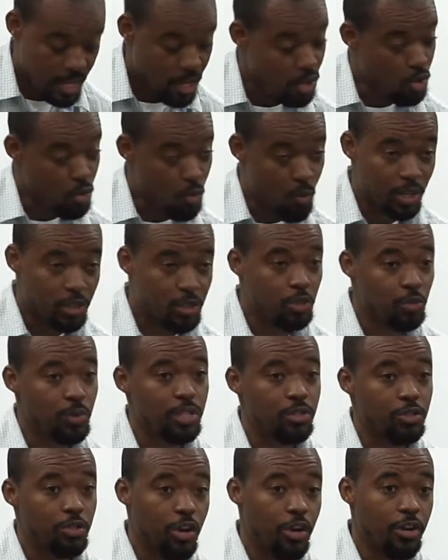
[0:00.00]
You want to
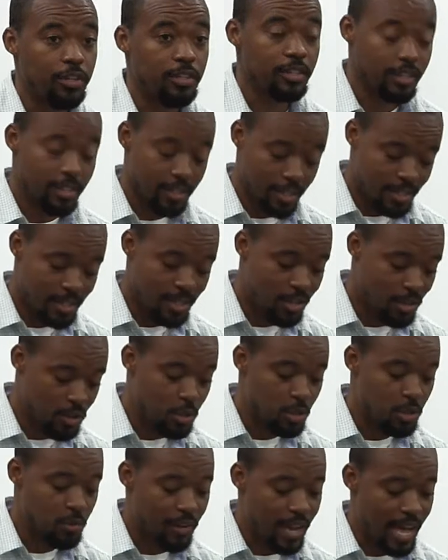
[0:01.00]
return?
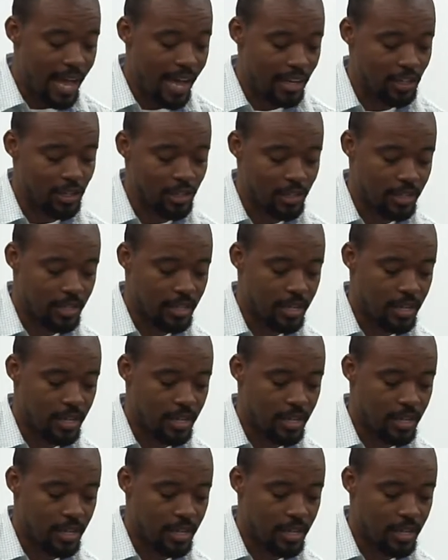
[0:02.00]
Newsflash.